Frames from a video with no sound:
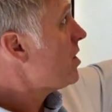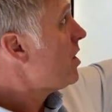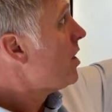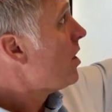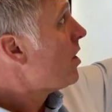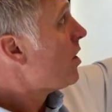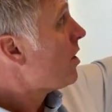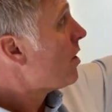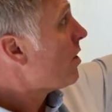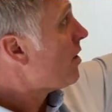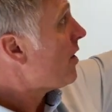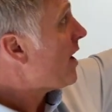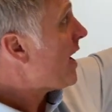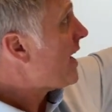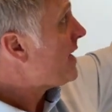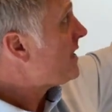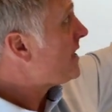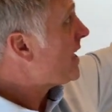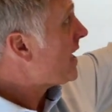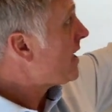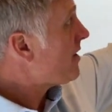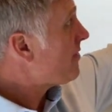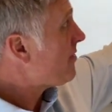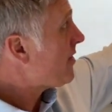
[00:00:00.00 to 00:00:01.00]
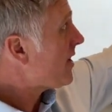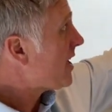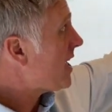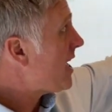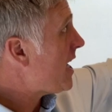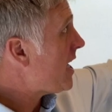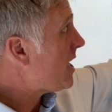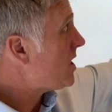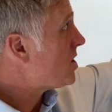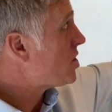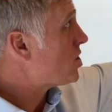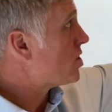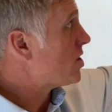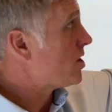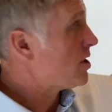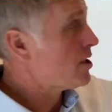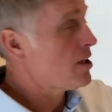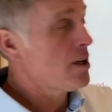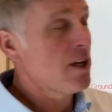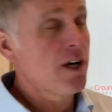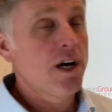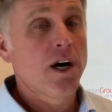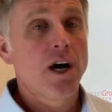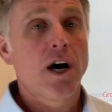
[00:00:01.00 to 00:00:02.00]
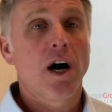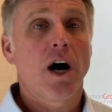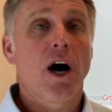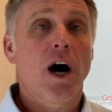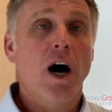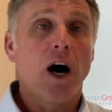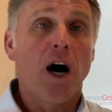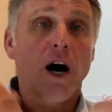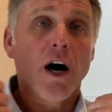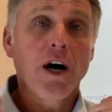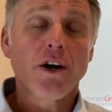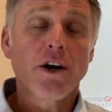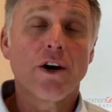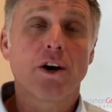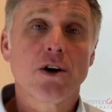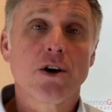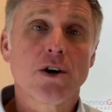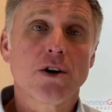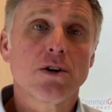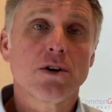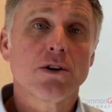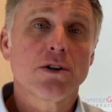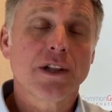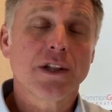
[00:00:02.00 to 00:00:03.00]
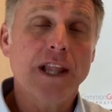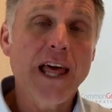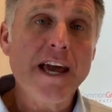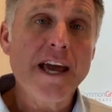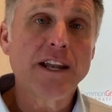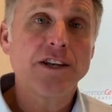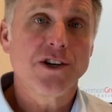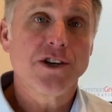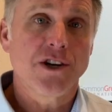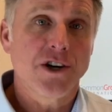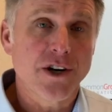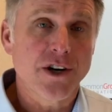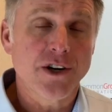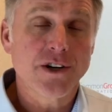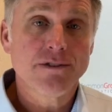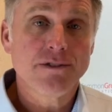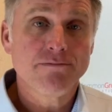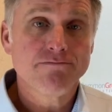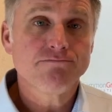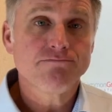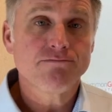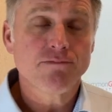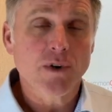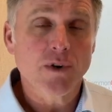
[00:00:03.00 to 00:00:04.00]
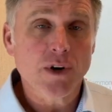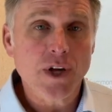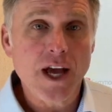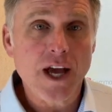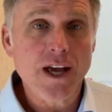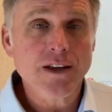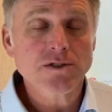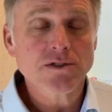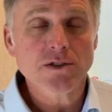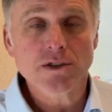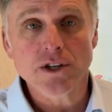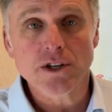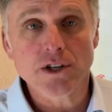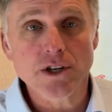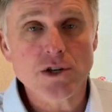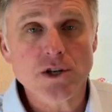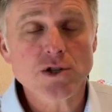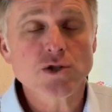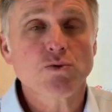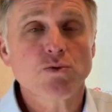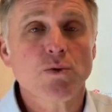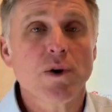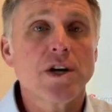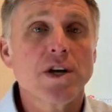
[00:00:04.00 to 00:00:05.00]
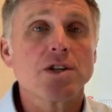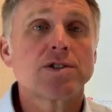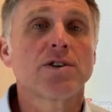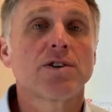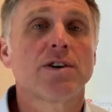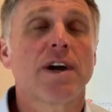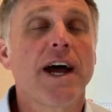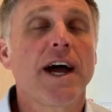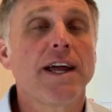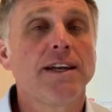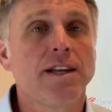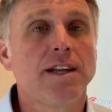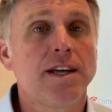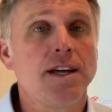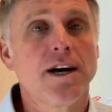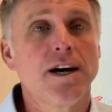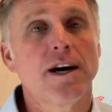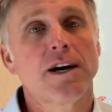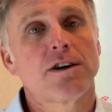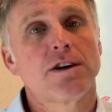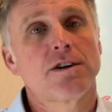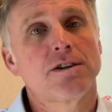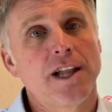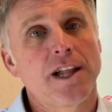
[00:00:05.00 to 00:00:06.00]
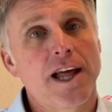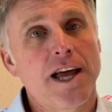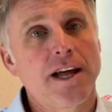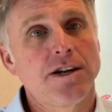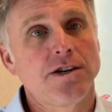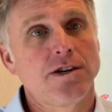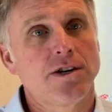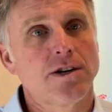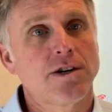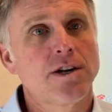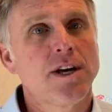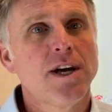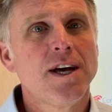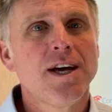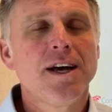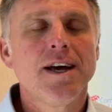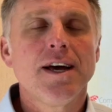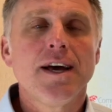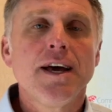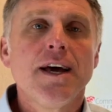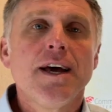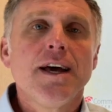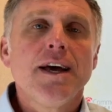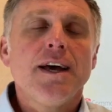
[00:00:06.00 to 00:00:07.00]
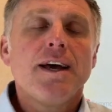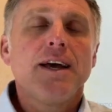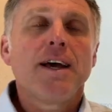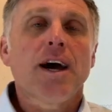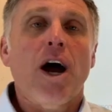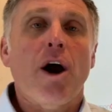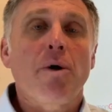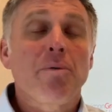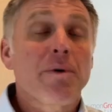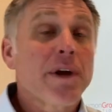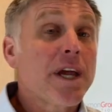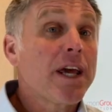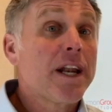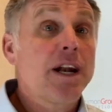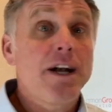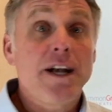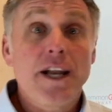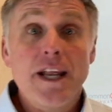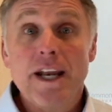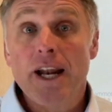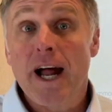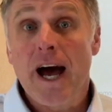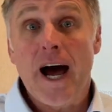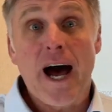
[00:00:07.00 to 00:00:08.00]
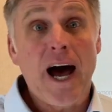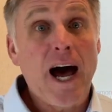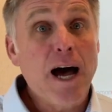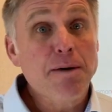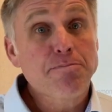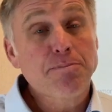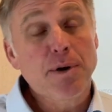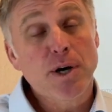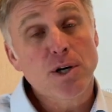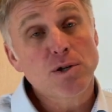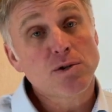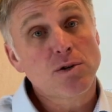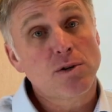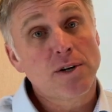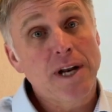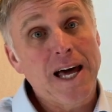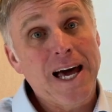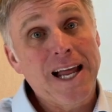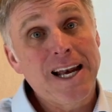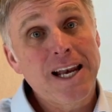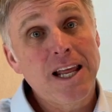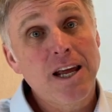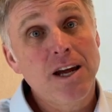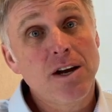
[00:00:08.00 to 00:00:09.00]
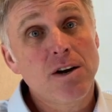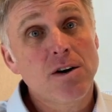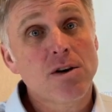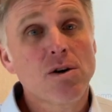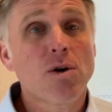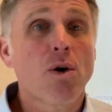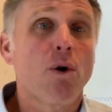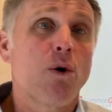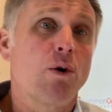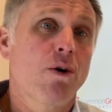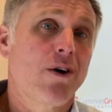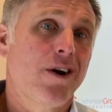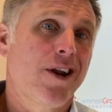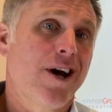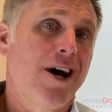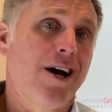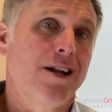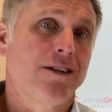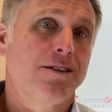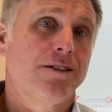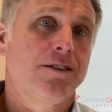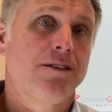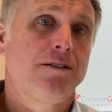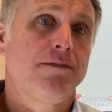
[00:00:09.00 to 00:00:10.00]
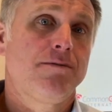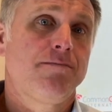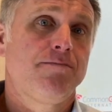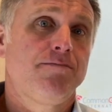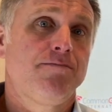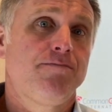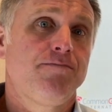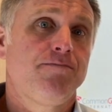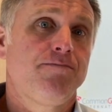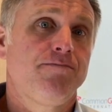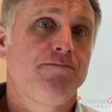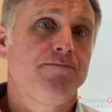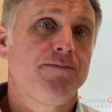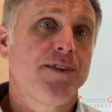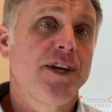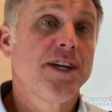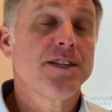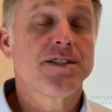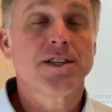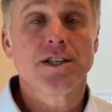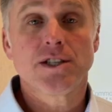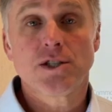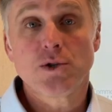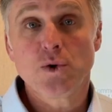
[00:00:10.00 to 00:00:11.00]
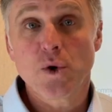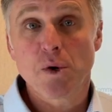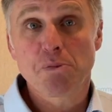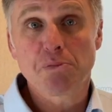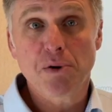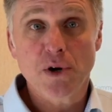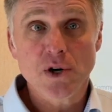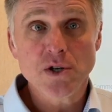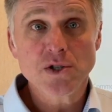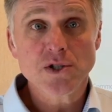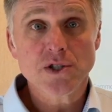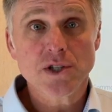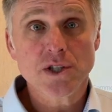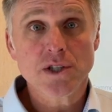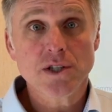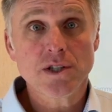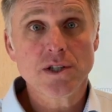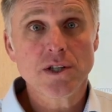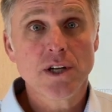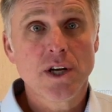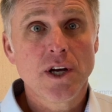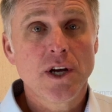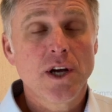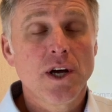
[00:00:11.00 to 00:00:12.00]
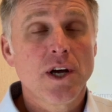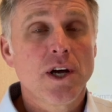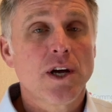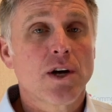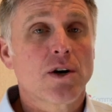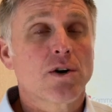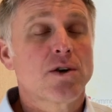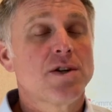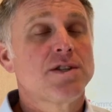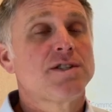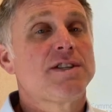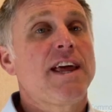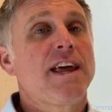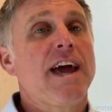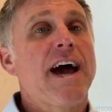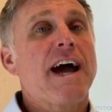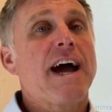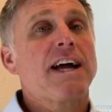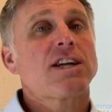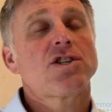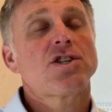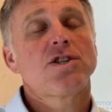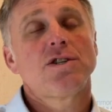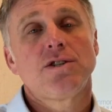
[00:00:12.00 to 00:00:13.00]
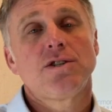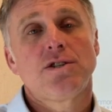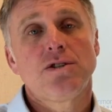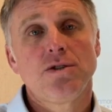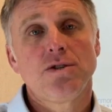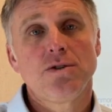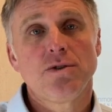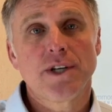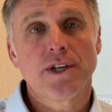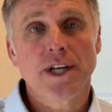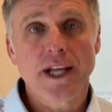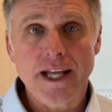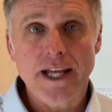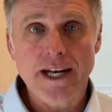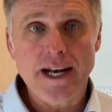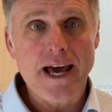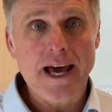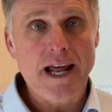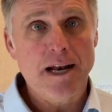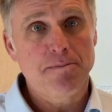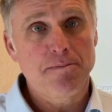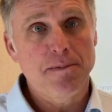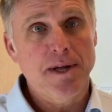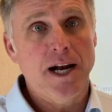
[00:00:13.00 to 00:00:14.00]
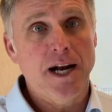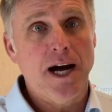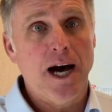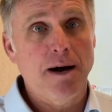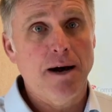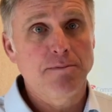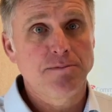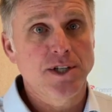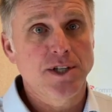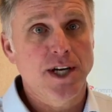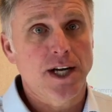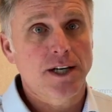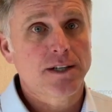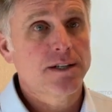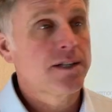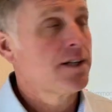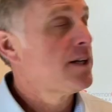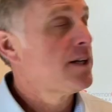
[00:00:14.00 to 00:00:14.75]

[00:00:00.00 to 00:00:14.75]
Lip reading: her identification on her lanyard. Okay, so the nurse wears her ID on her lanyard. Are we going to need a personal here or not? Is it to a person or is the action to an inanimate object?